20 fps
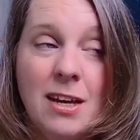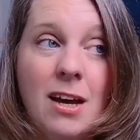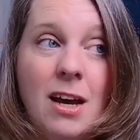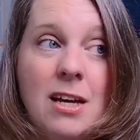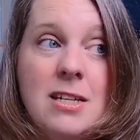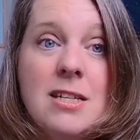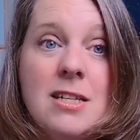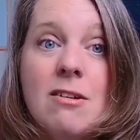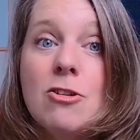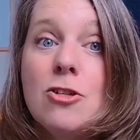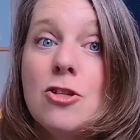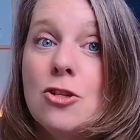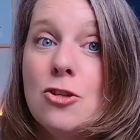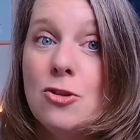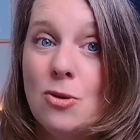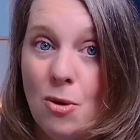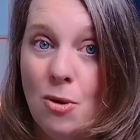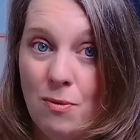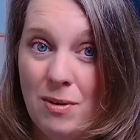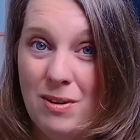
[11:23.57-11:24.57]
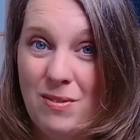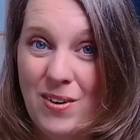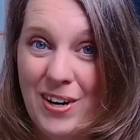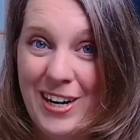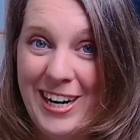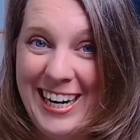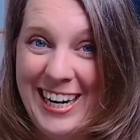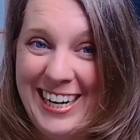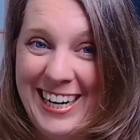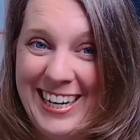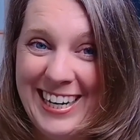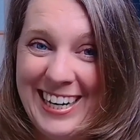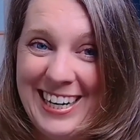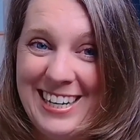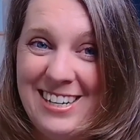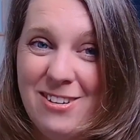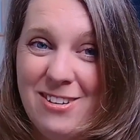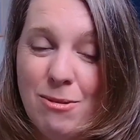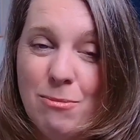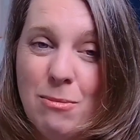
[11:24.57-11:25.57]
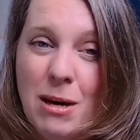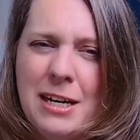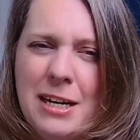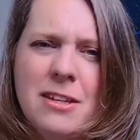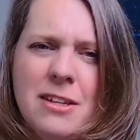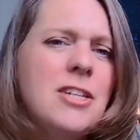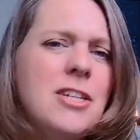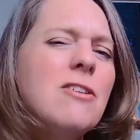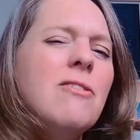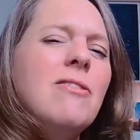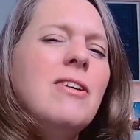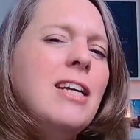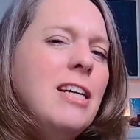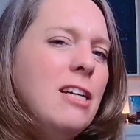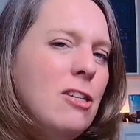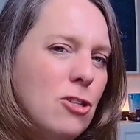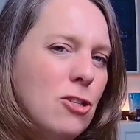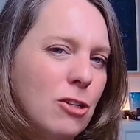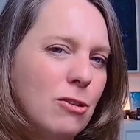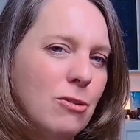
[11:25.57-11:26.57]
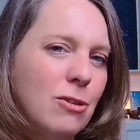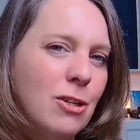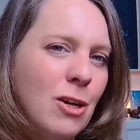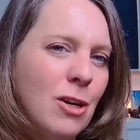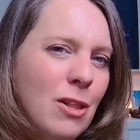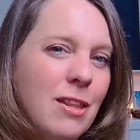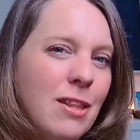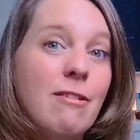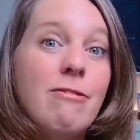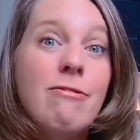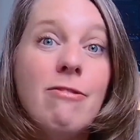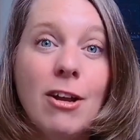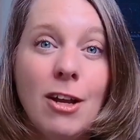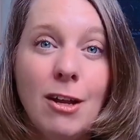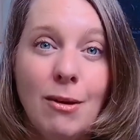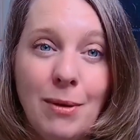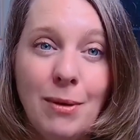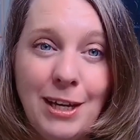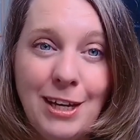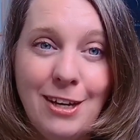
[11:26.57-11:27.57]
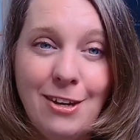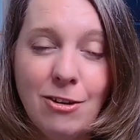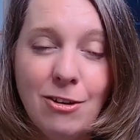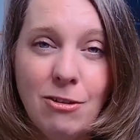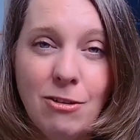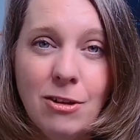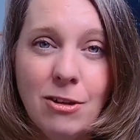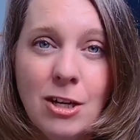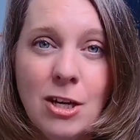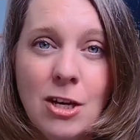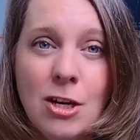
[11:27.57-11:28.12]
Is there a story running in your mind that they don't need you? They're following you.